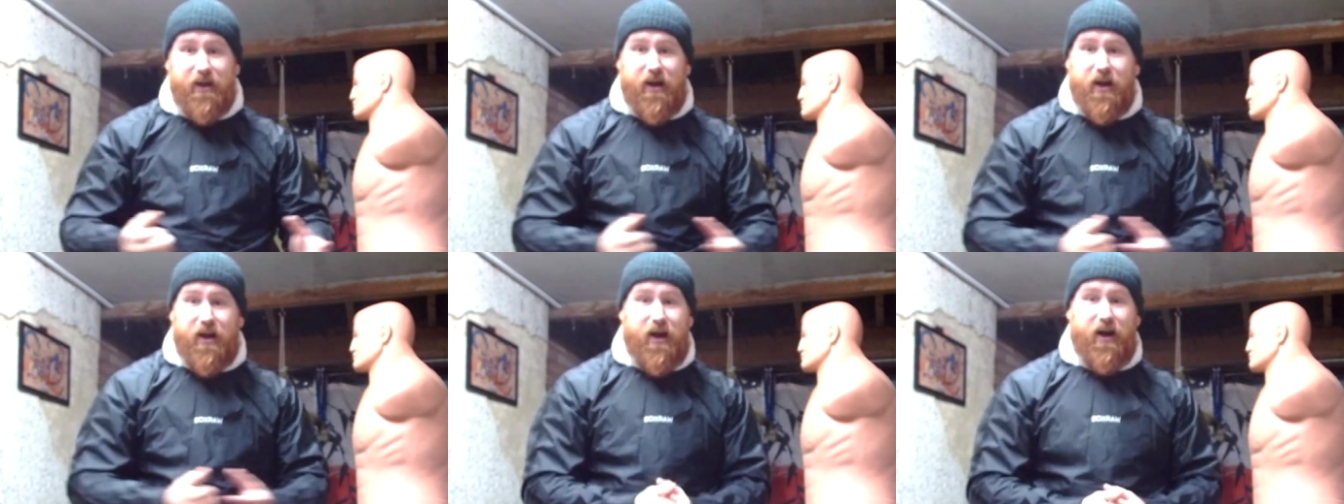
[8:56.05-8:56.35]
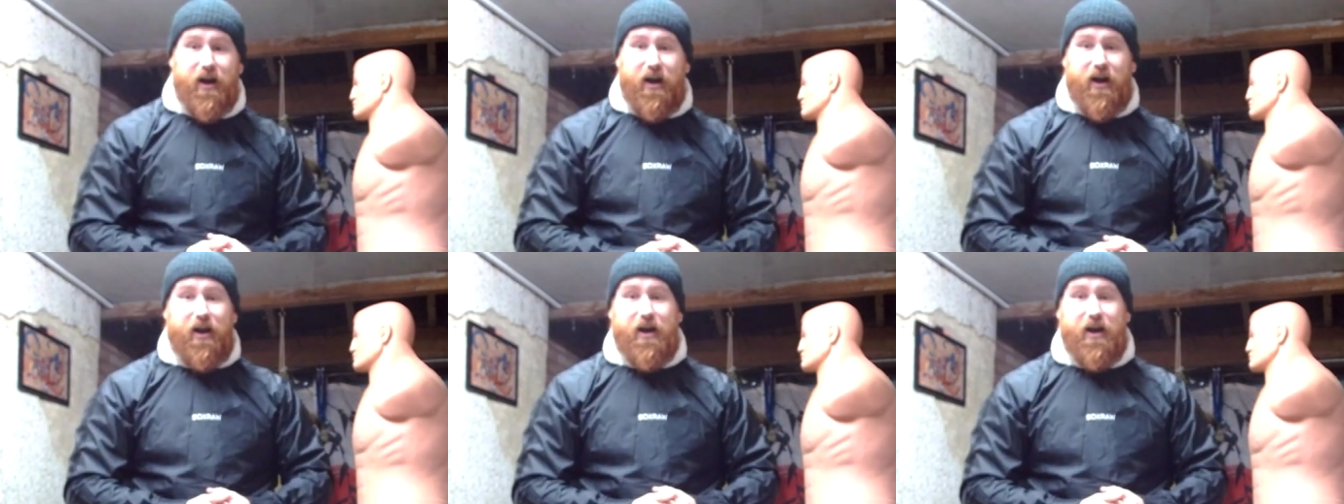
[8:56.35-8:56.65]

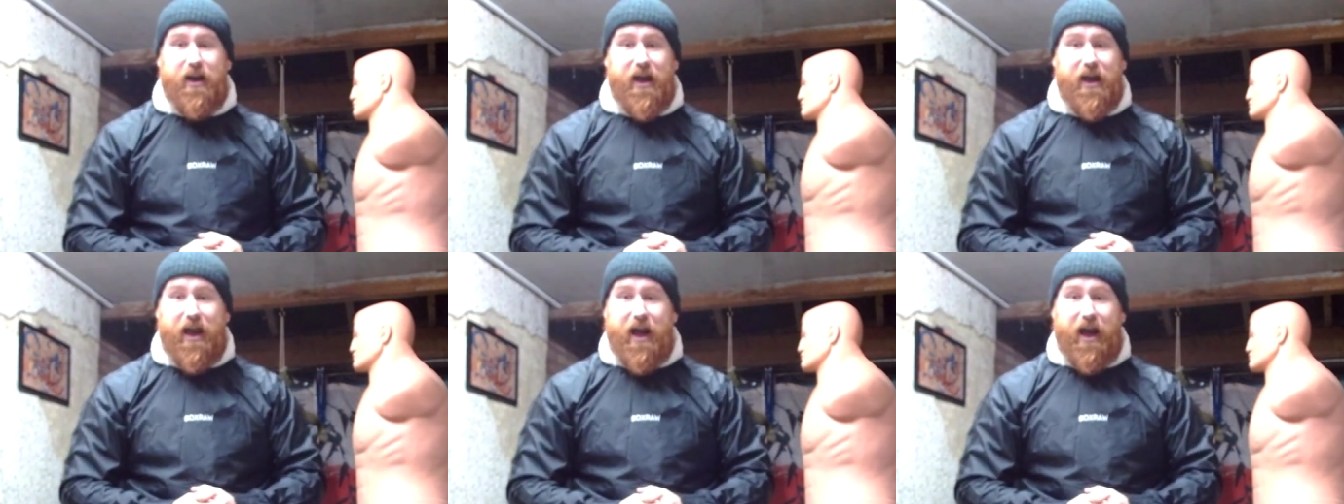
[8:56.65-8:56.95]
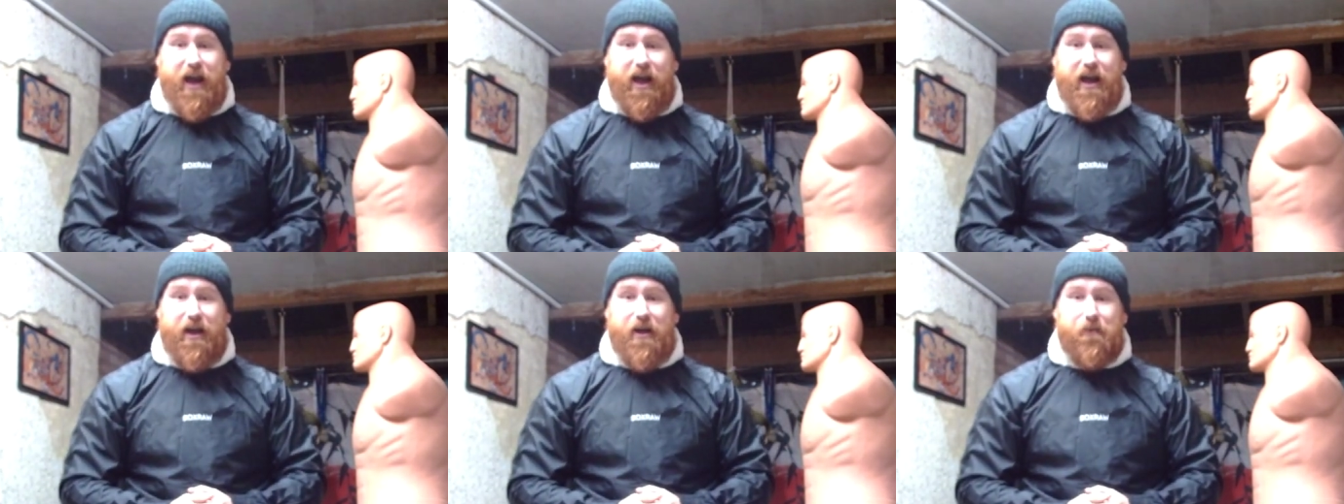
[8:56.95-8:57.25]
I
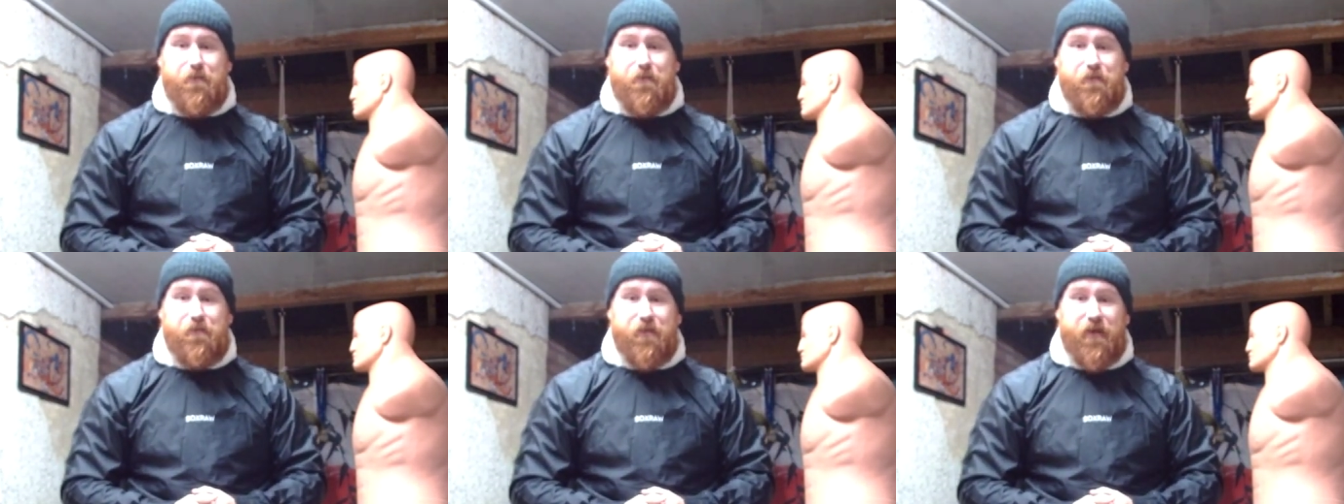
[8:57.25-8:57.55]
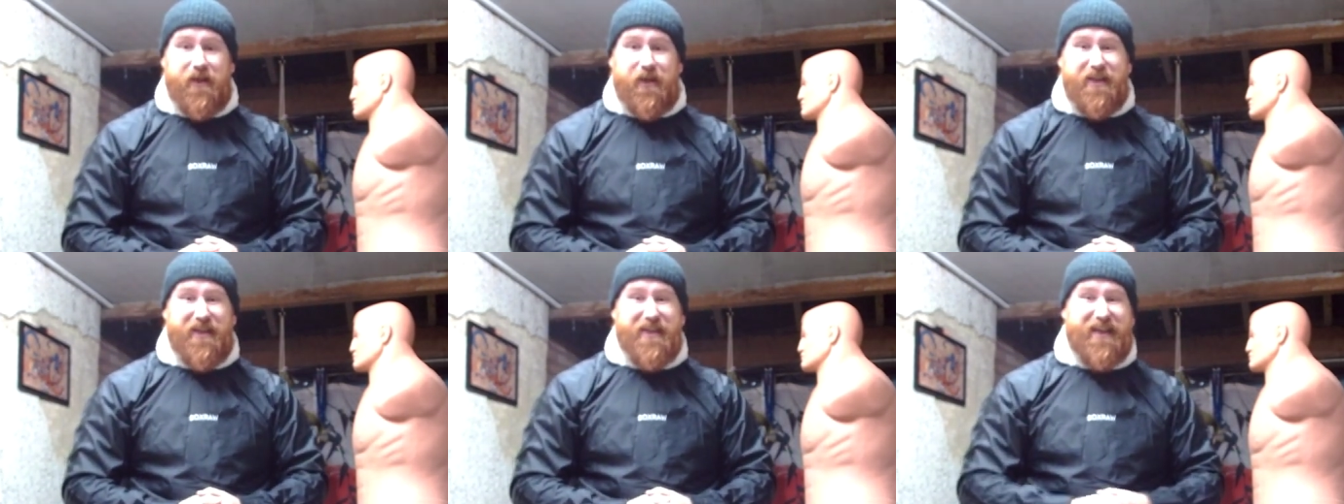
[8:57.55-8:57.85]
am
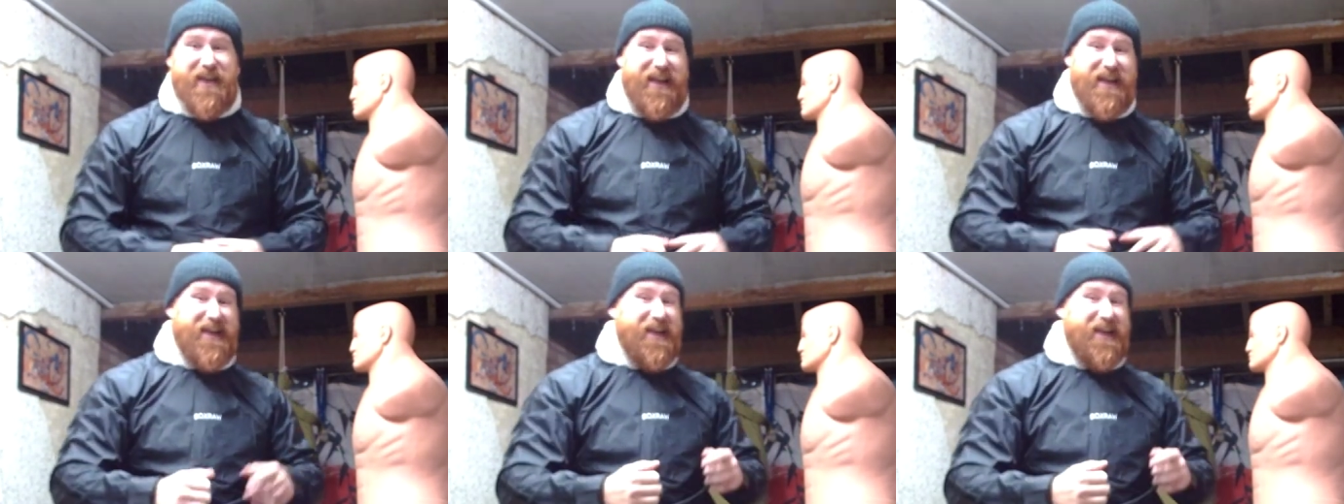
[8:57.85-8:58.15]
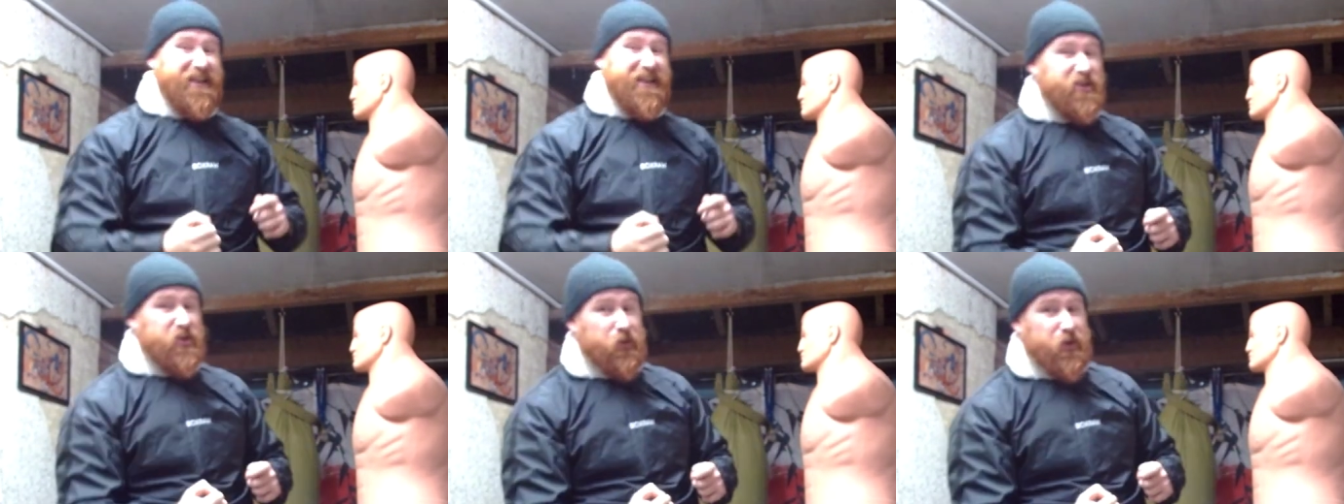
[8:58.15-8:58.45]
getting
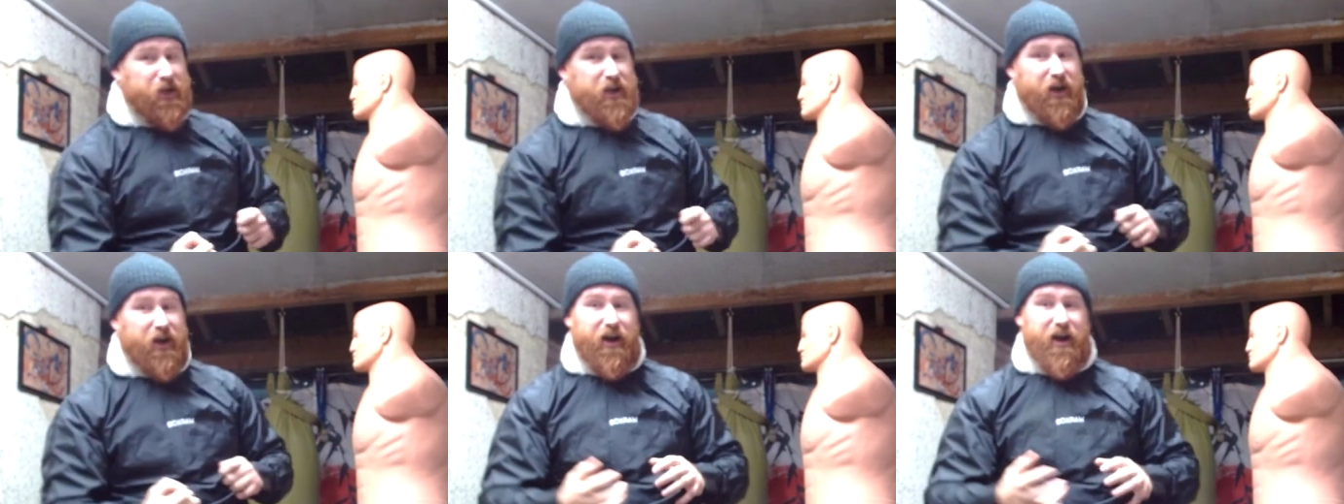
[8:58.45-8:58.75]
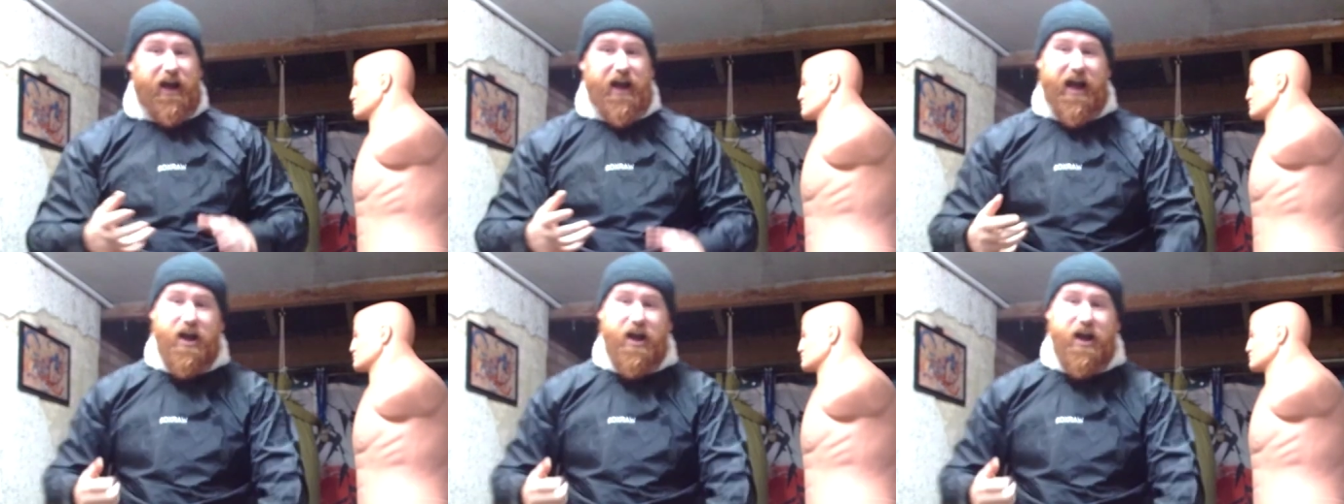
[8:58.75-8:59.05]
into a car,
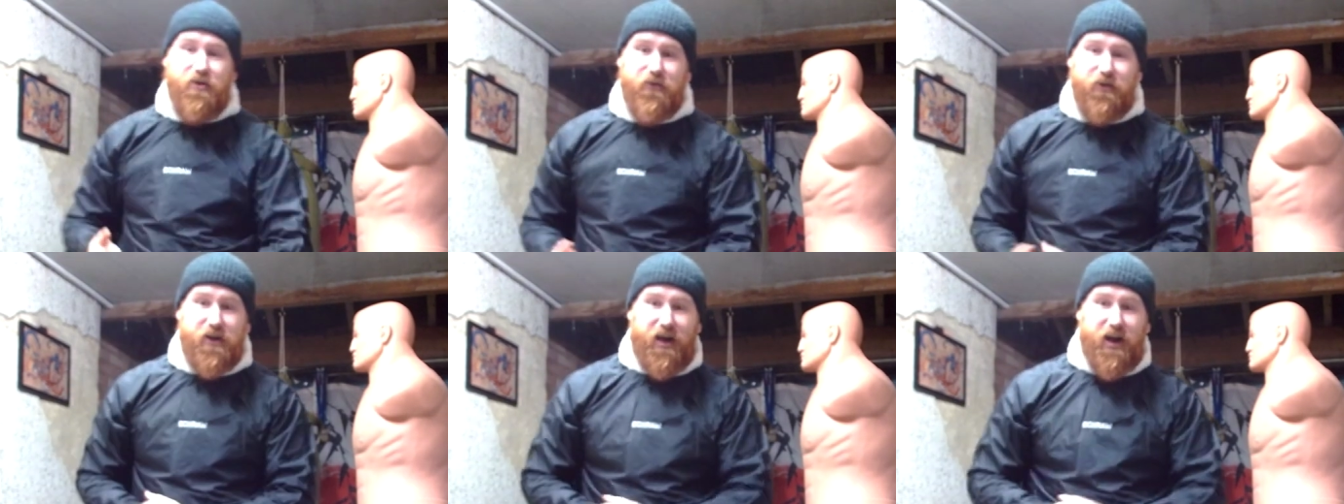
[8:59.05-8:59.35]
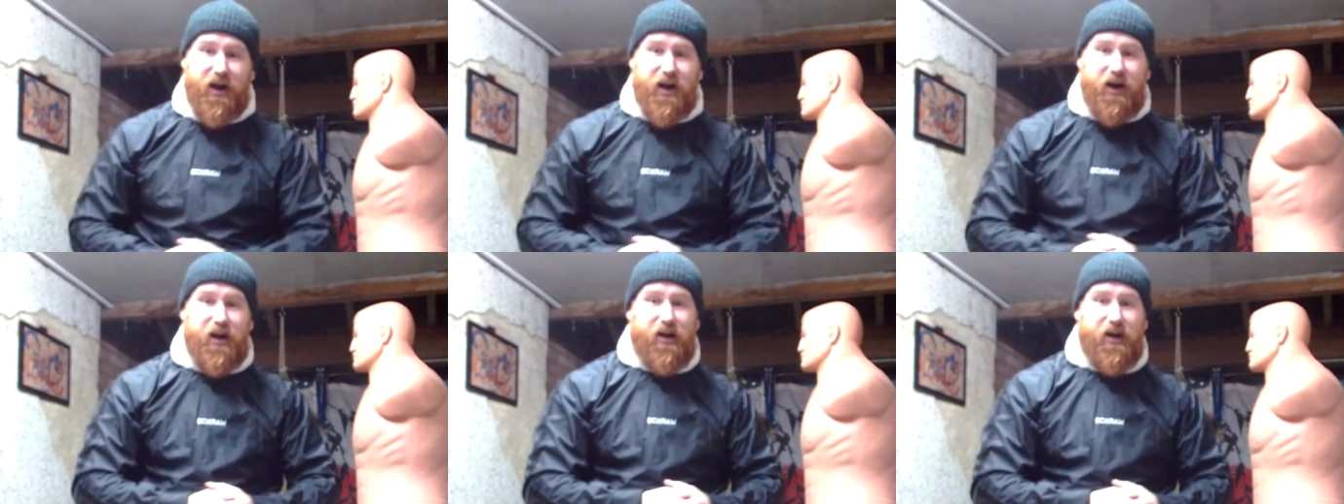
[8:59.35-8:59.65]
out of a
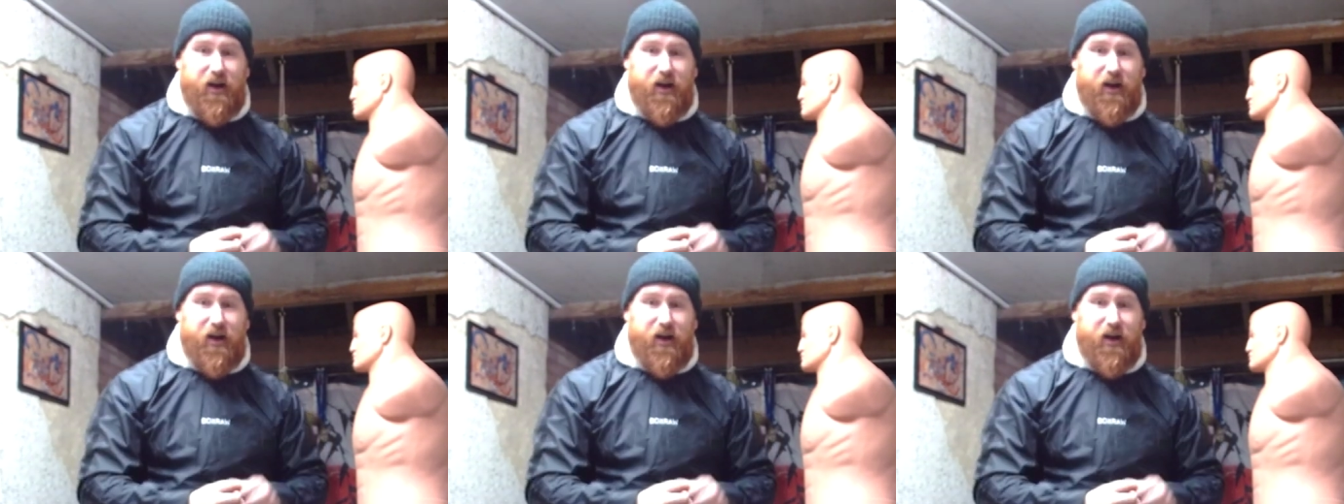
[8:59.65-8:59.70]
car,